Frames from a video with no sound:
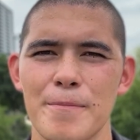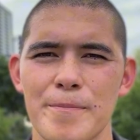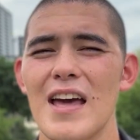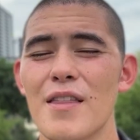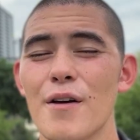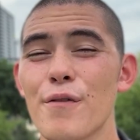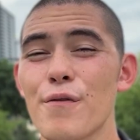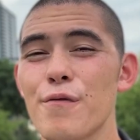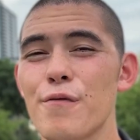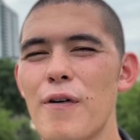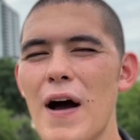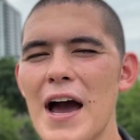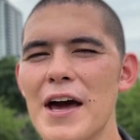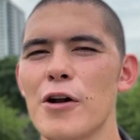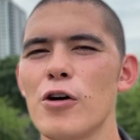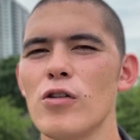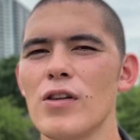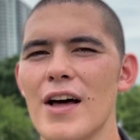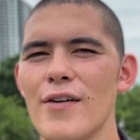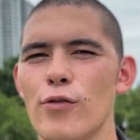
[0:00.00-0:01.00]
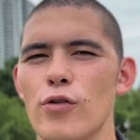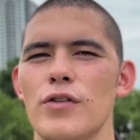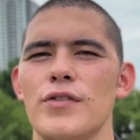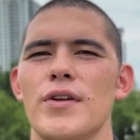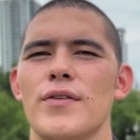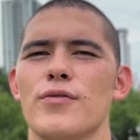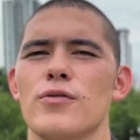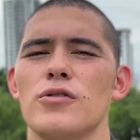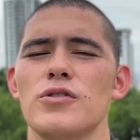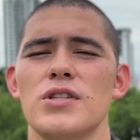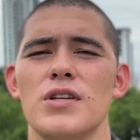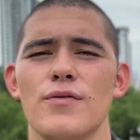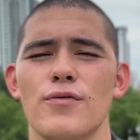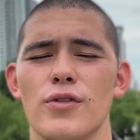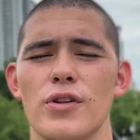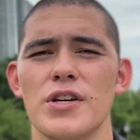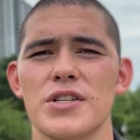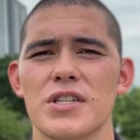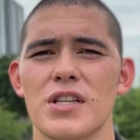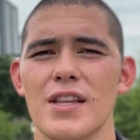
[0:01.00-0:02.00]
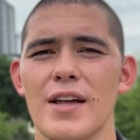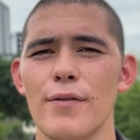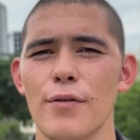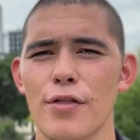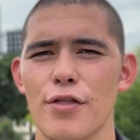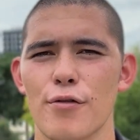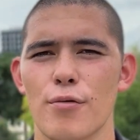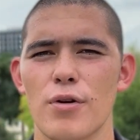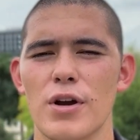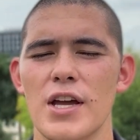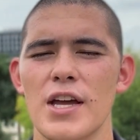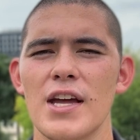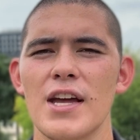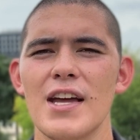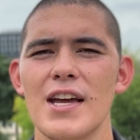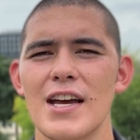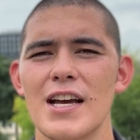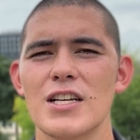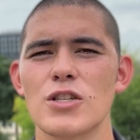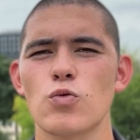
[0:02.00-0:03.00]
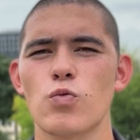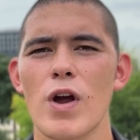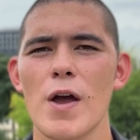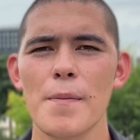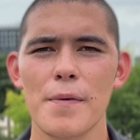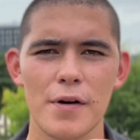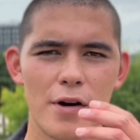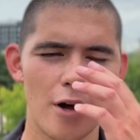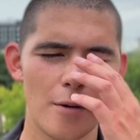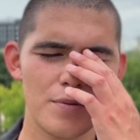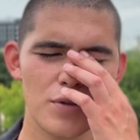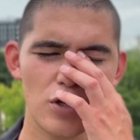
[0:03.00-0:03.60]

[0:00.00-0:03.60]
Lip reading: And the final level of difficulty for this, level 3, is ramping it up.